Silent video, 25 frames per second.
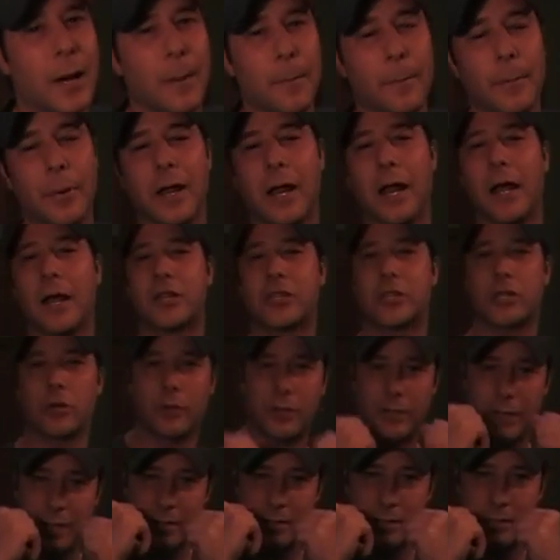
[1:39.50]
But
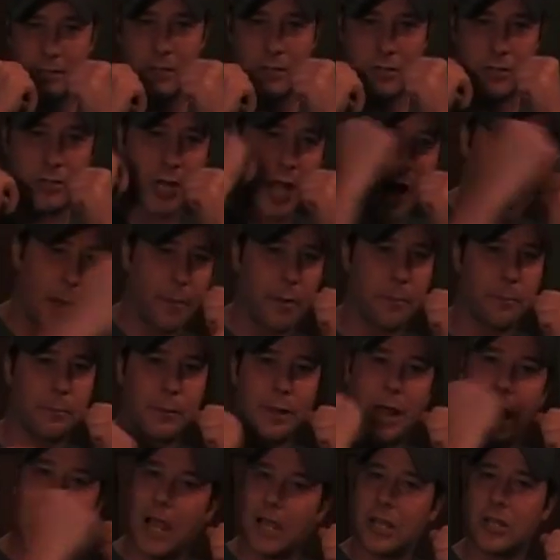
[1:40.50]
Chuy does a good job at
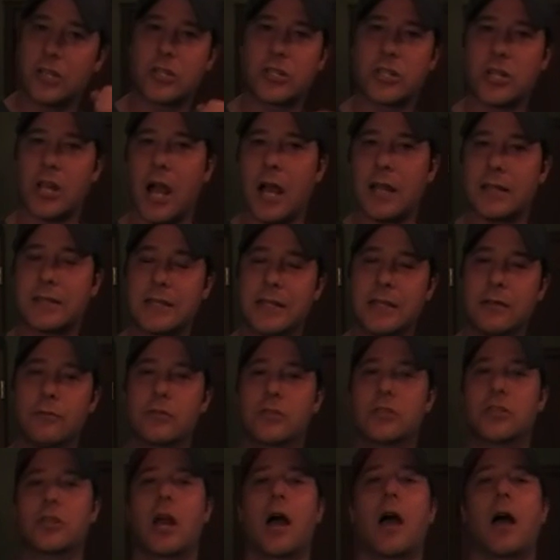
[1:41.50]
blocking shots, and he
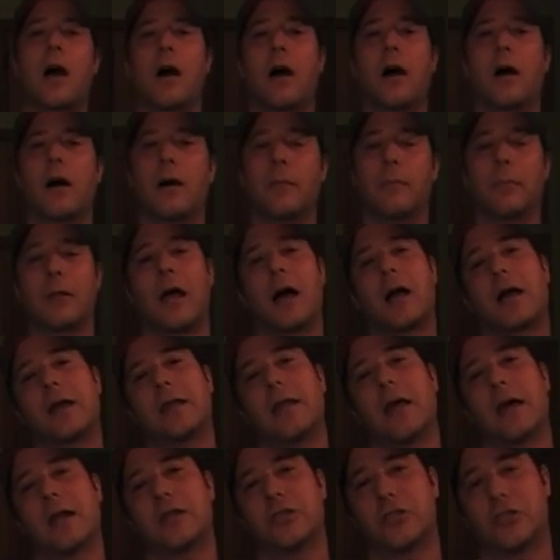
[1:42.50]
was blocking
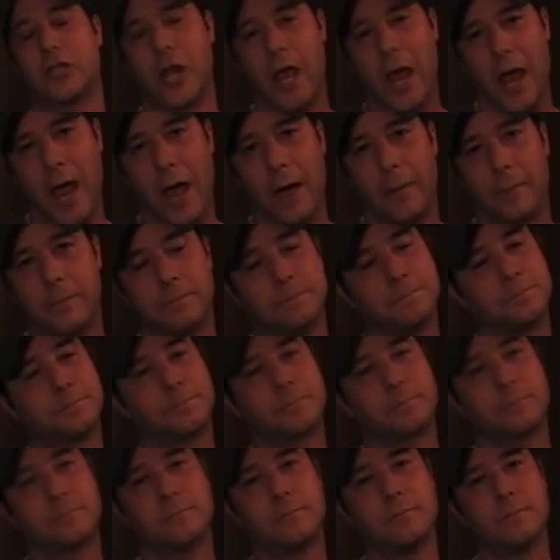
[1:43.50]
that jab,
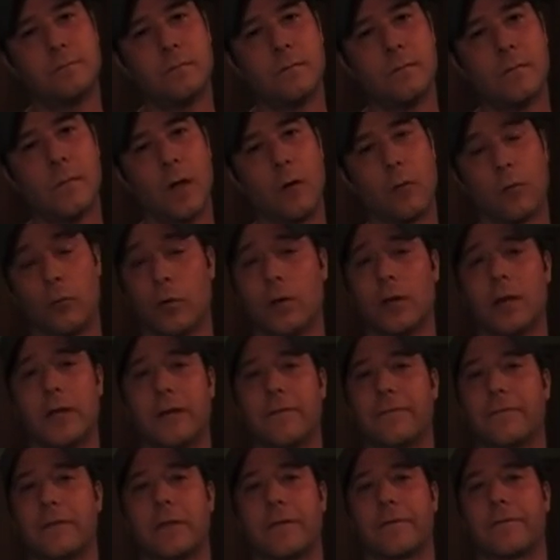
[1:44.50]
really,
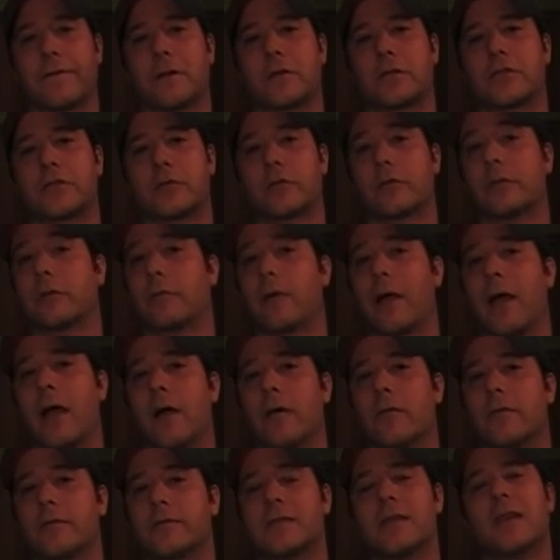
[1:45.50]
for the first three
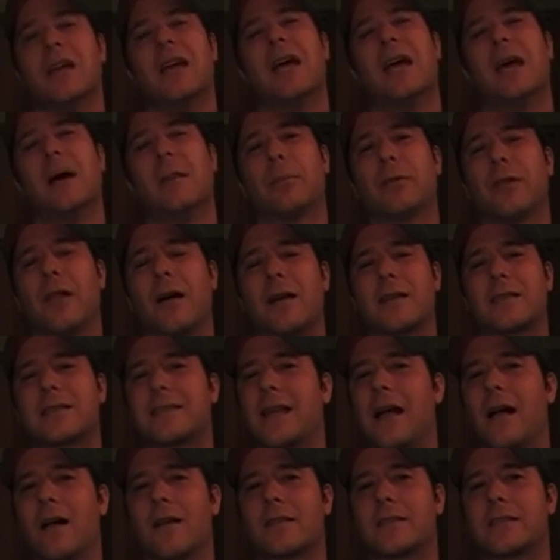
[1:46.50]
rounds. Plus,
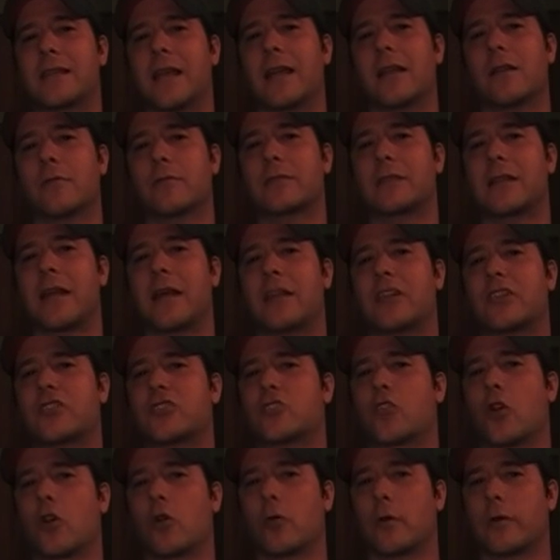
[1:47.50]
Alexander was kind of
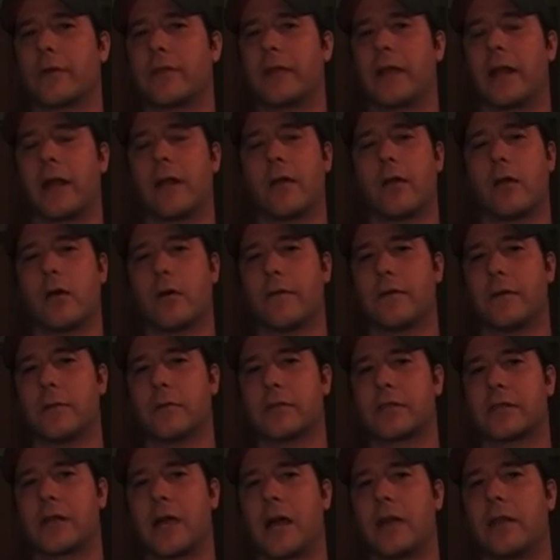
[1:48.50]
short with it. I don't know if he
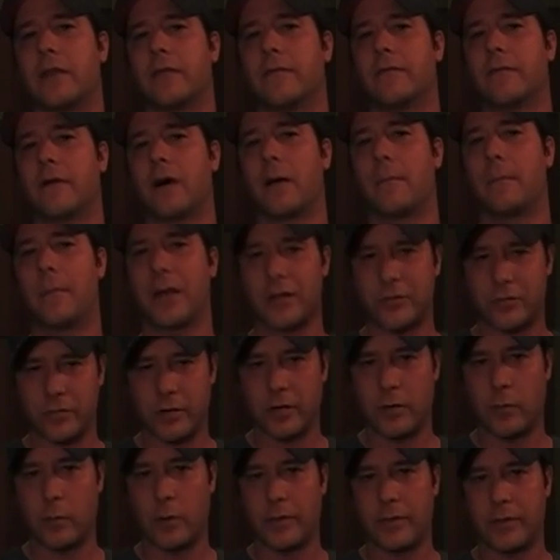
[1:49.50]
was kind of
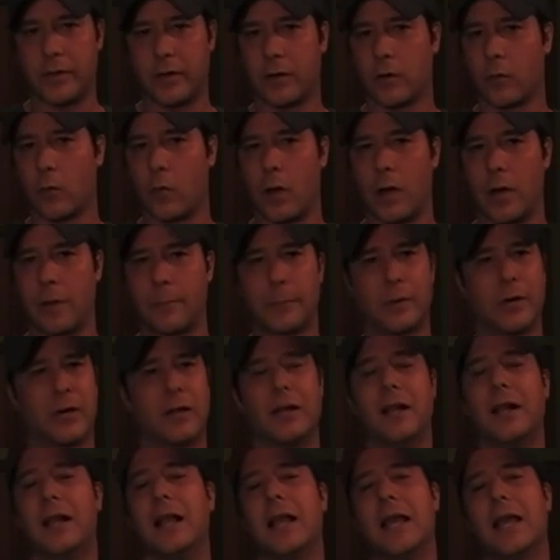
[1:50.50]
measuring with it or what,
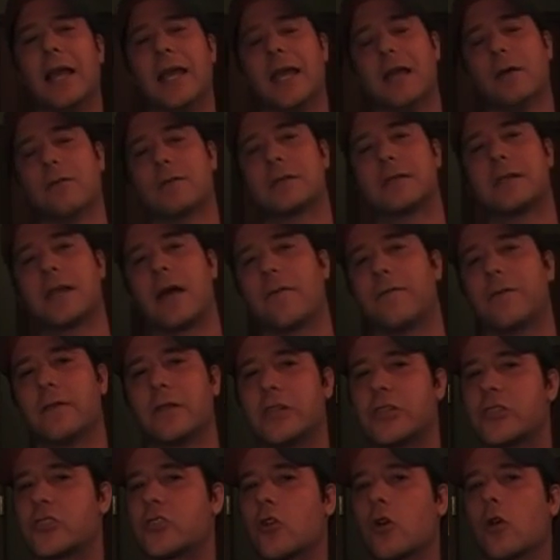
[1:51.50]
but he was
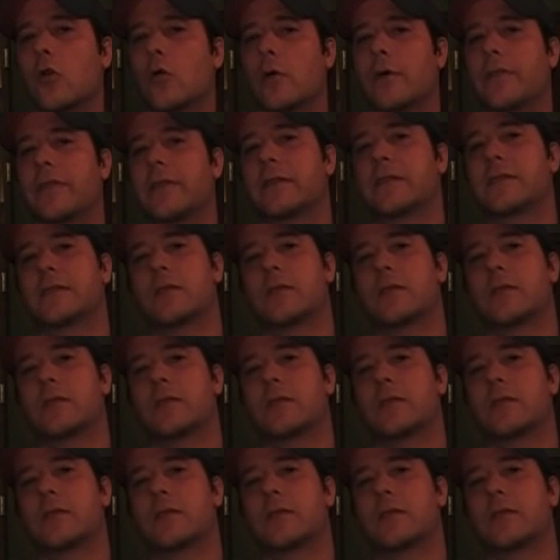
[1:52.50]
definitely short with it.